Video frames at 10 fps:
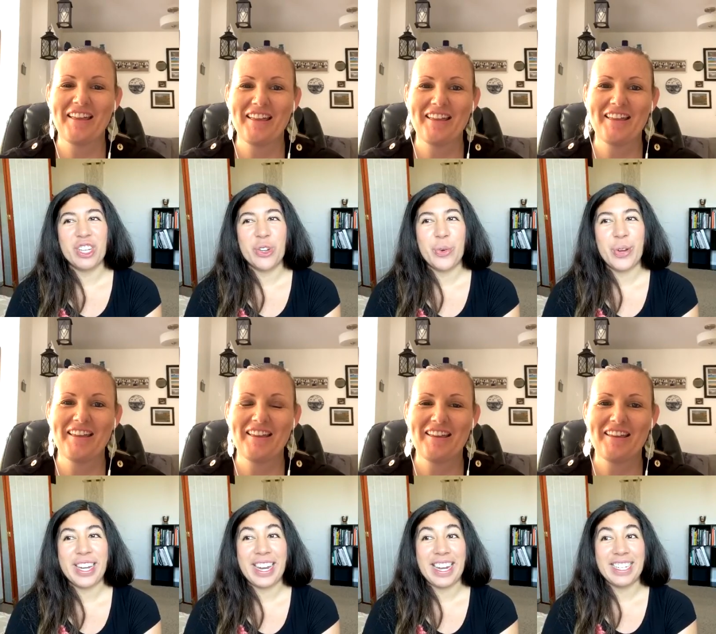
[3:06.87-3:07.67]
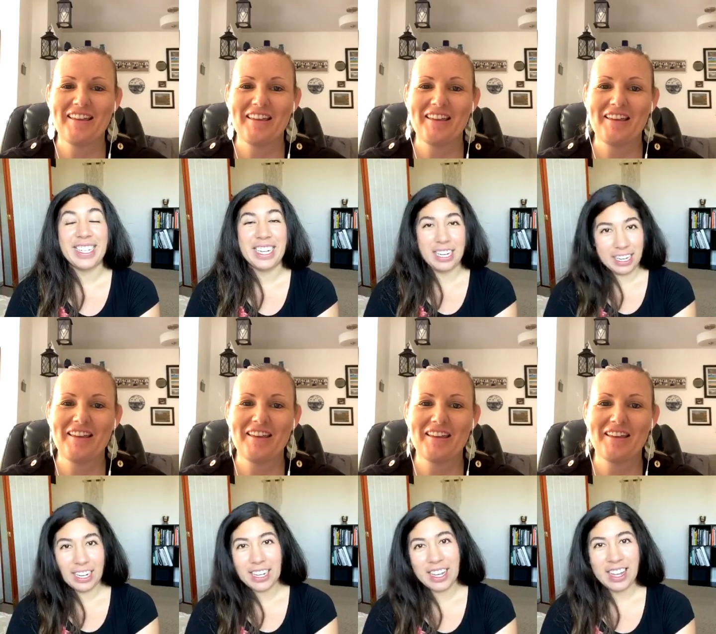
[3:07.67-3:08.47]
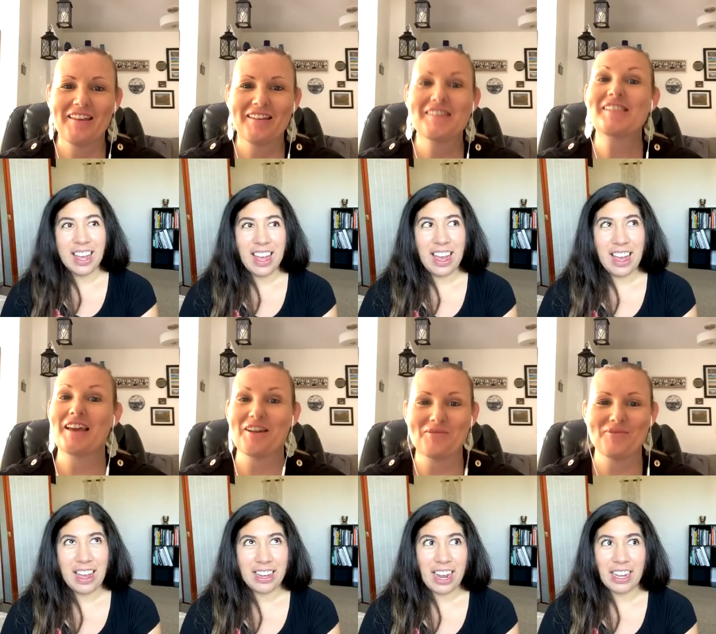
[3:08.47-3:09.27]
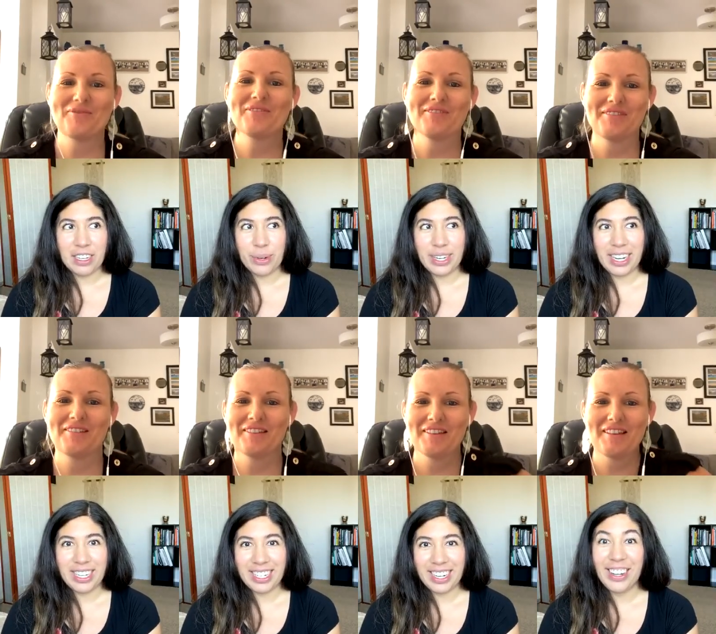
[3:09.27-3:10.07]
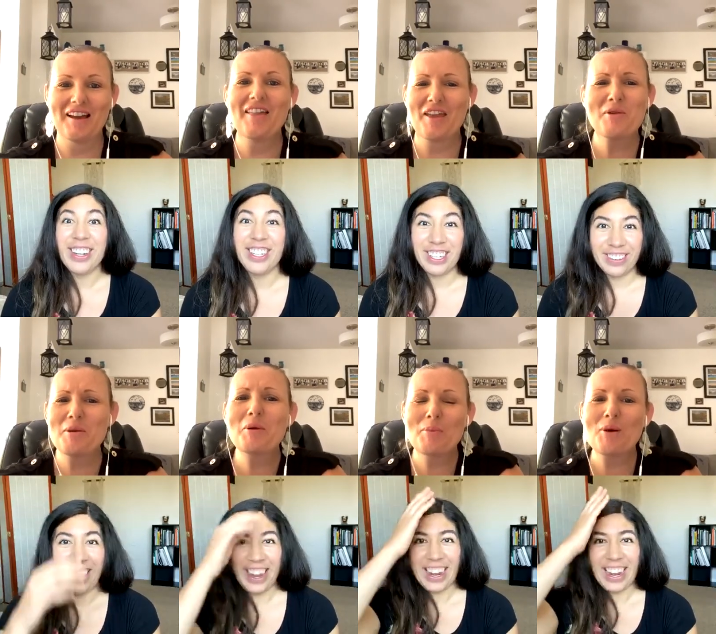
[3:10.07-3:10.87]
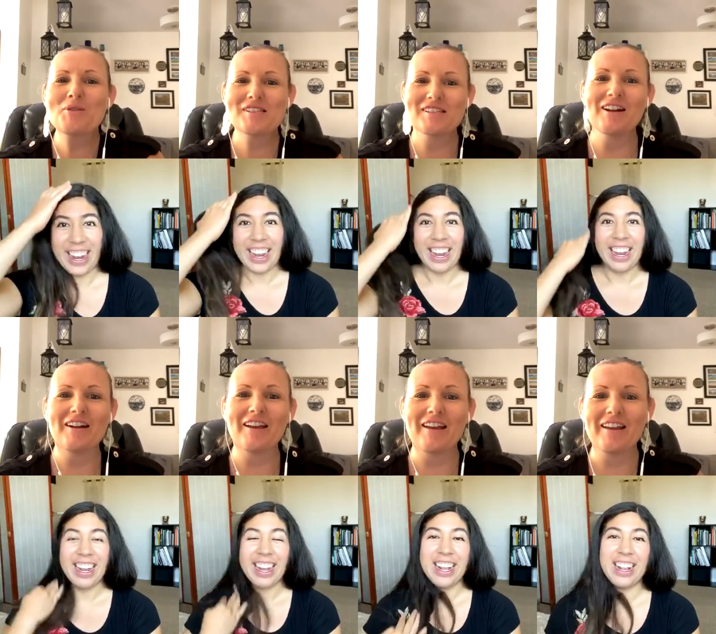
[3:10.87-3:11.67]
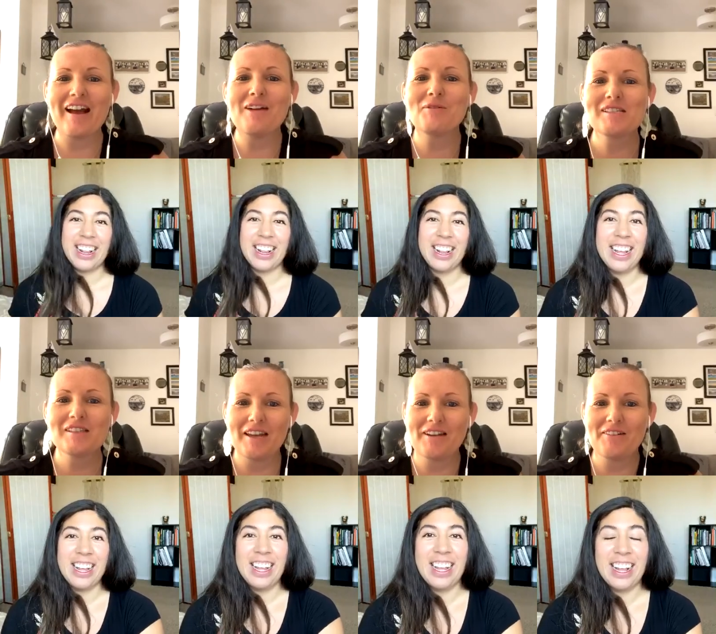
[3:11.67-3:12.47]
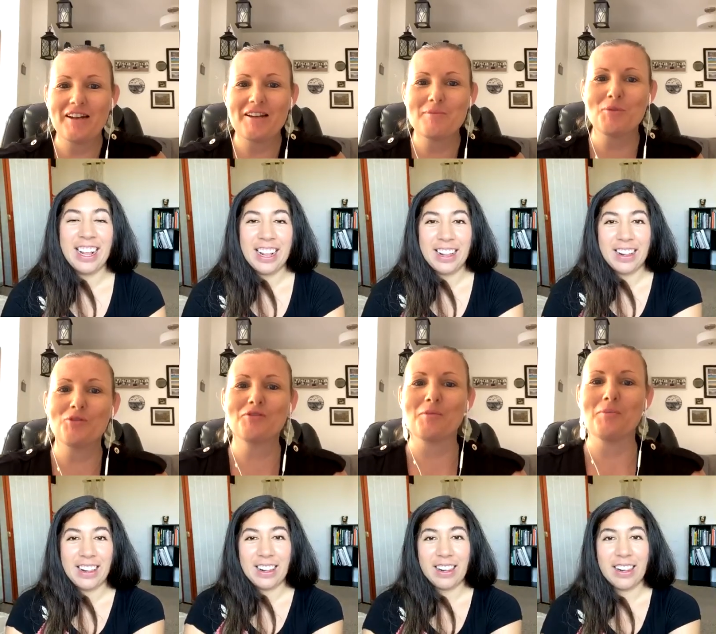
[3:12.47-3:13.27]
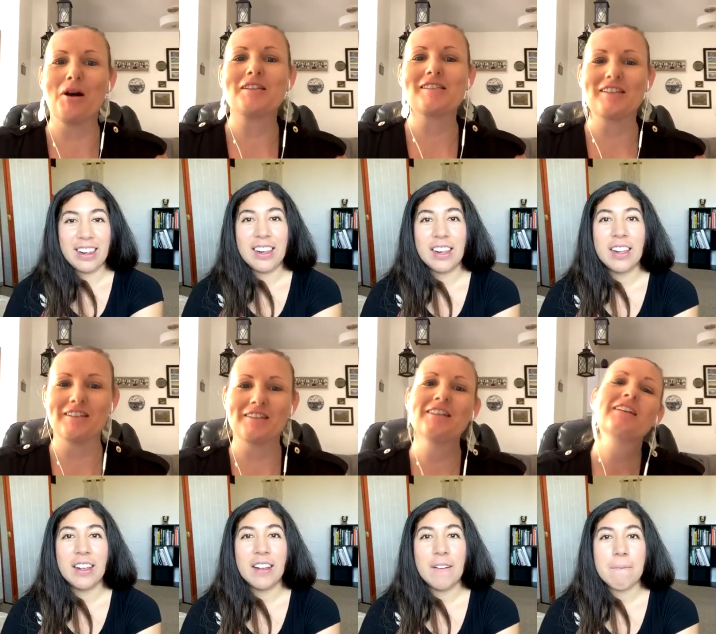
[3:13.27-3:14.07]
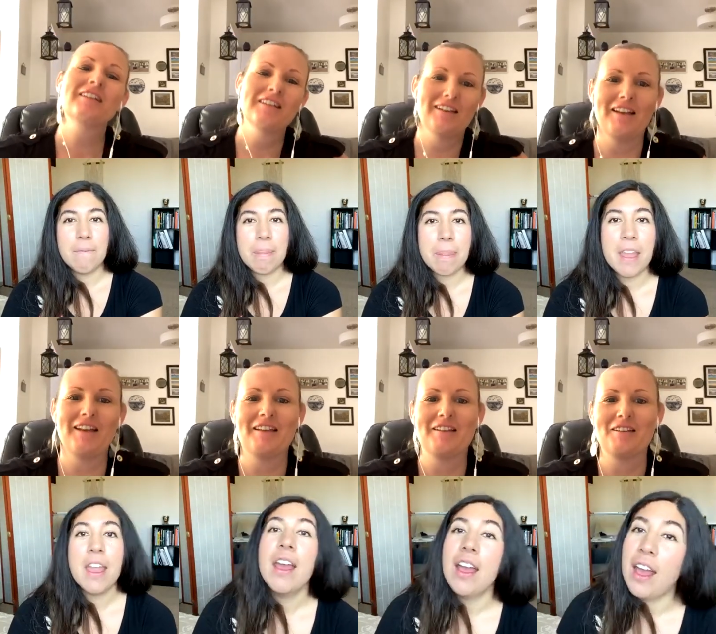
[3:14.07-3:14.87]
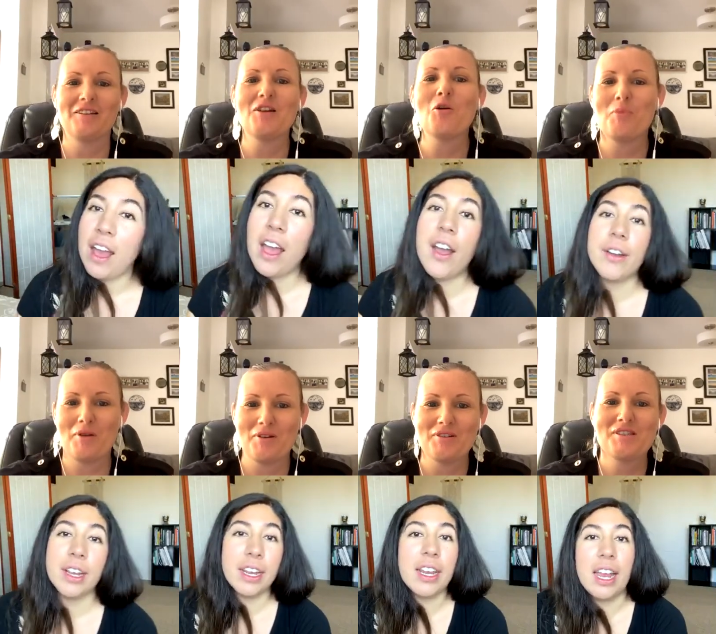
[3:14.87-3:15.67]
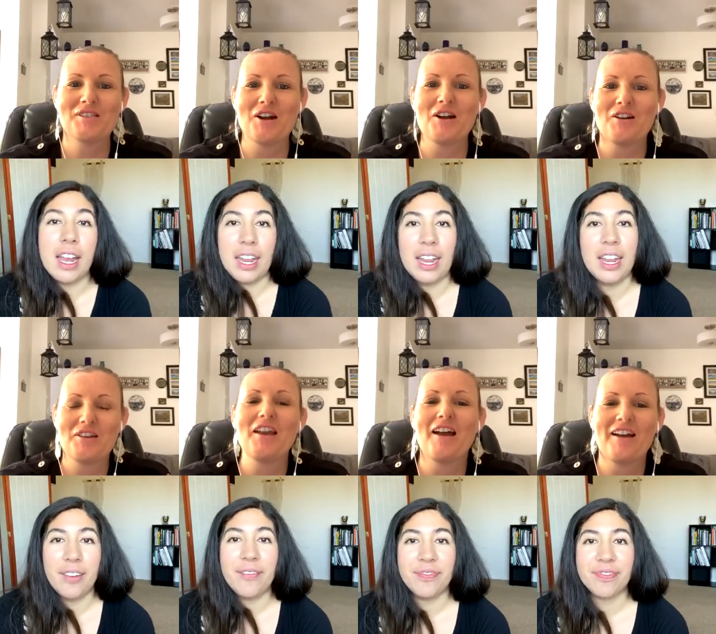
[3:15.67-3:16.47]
Speaker 1: 2018. Uh, Same. Uh, yeah, 2018. Oh, I think right? we were
Speaker 2: both starting. I was getting ready to move from Boston and oh, open okay. start. Yeah,